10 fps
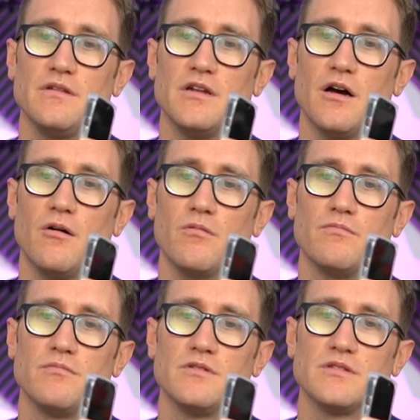you know,
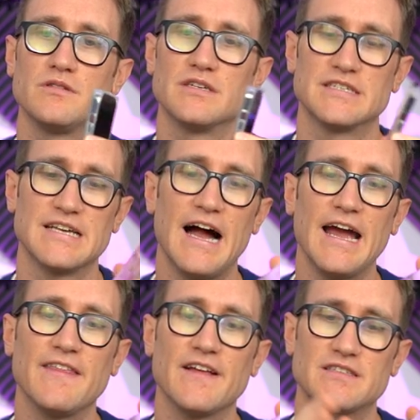
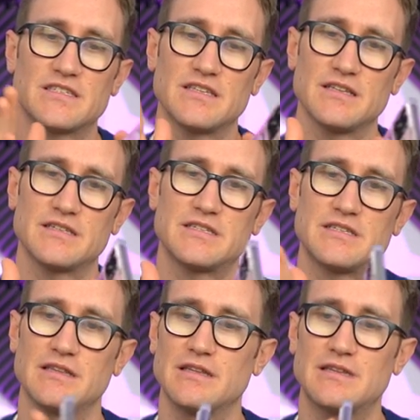design that's
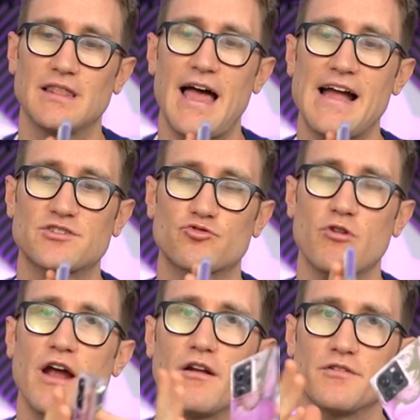latched
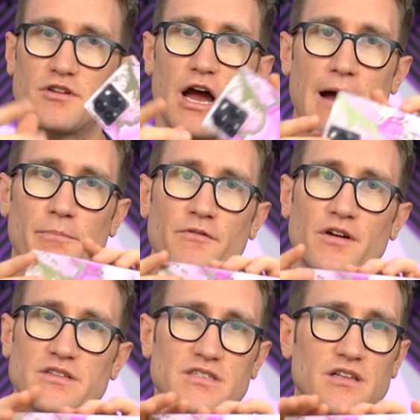right on top of
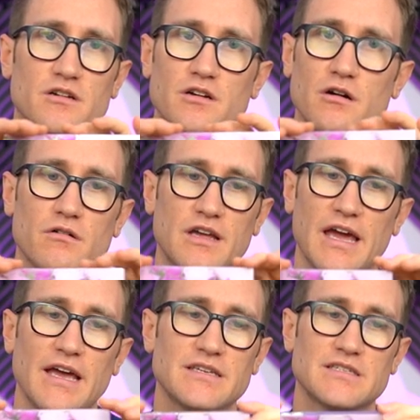a silicone
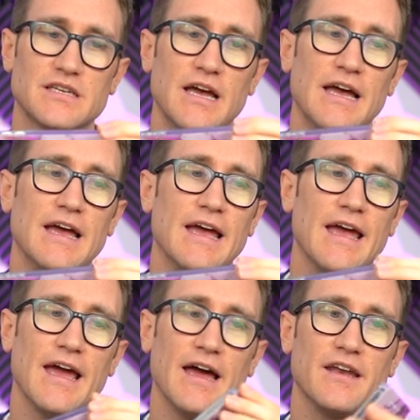case,
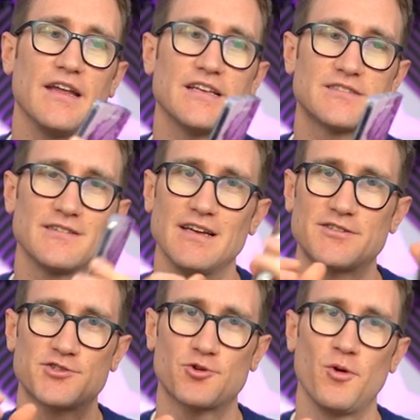and it's
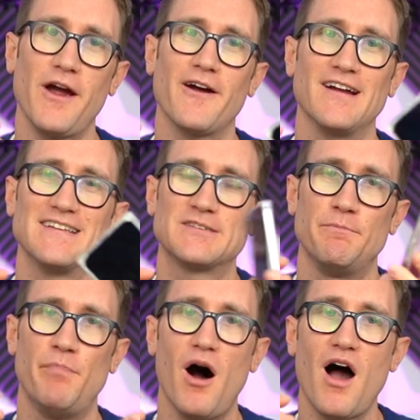square, it's a
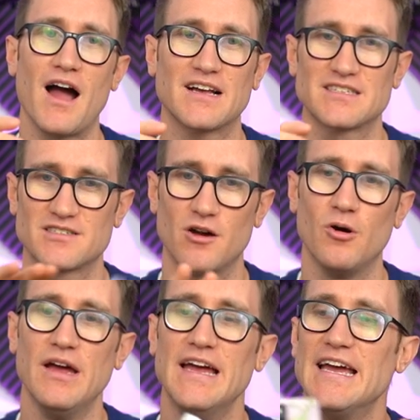box.
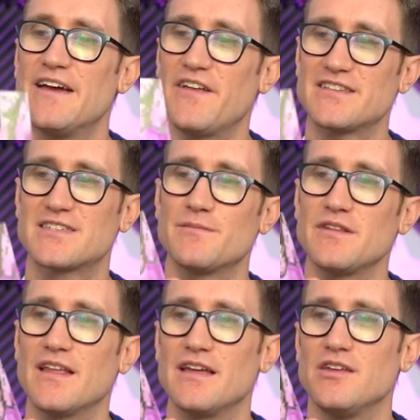So if that's
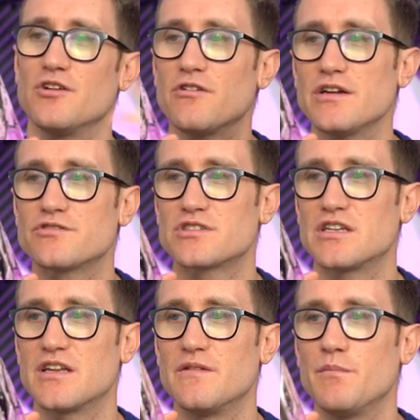something that you're
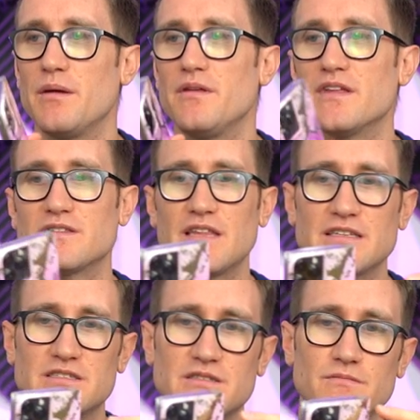interested in, maybe
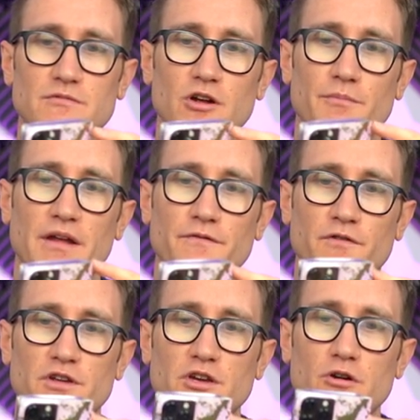that's, you know, meant
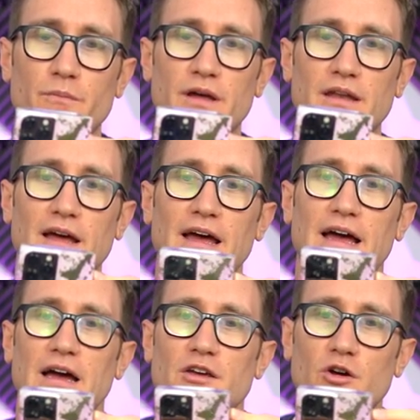for you. But,
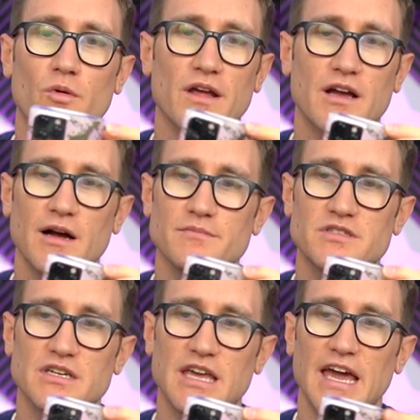you know, when it comes
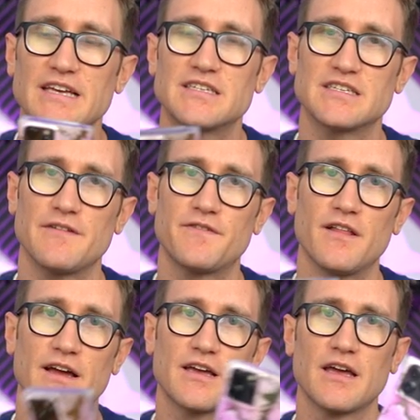to cases, I feel
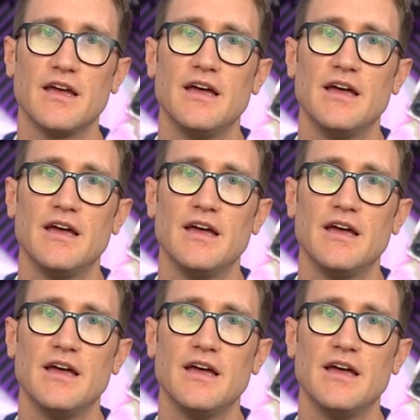like